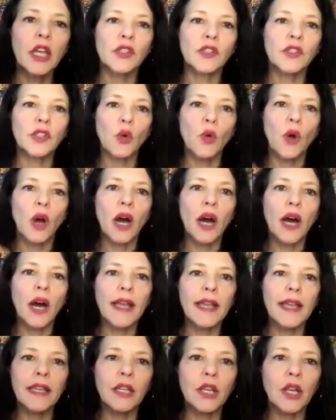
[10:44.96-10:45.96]
So
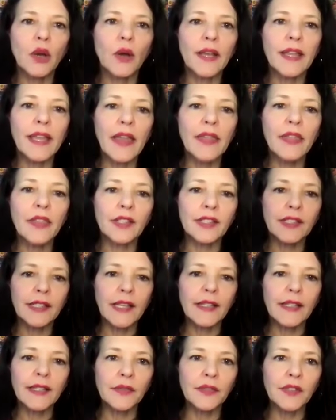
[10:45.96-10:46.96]
again, this
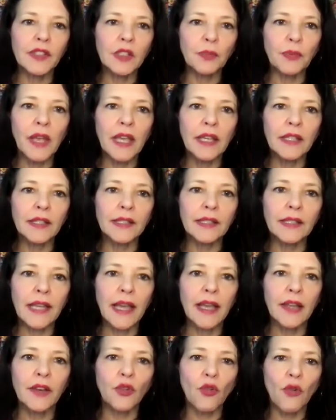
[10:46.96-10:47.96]
sense of space
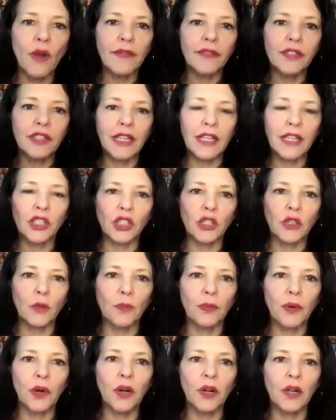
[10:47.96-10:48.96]
and gravitational
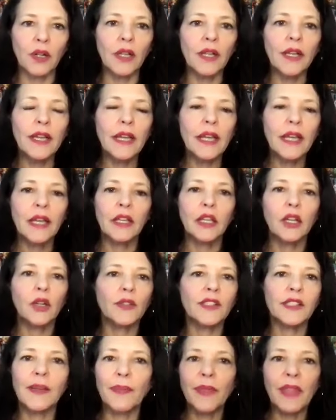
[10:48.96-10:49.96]
pull,
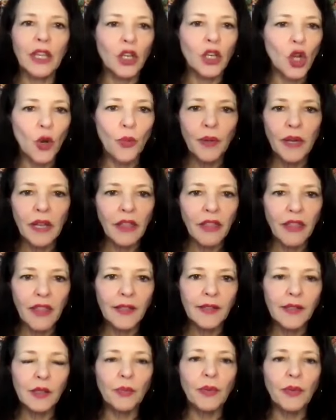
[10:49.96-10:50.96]
it's something nobody
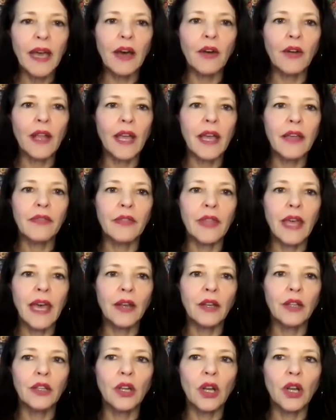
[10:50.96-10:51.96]
thinks about, and
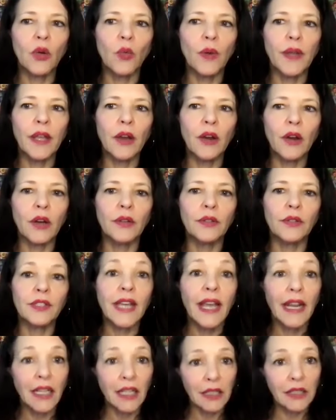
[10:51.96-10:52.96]
that, we are
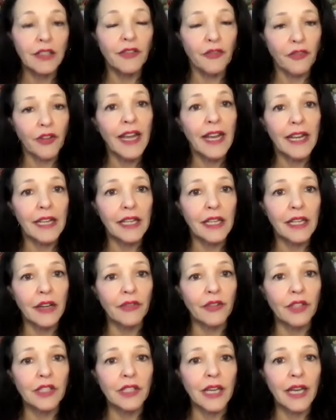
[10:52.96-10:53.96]
technically fighting it
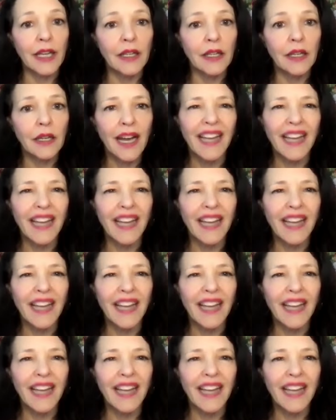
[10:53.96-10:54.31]
every day.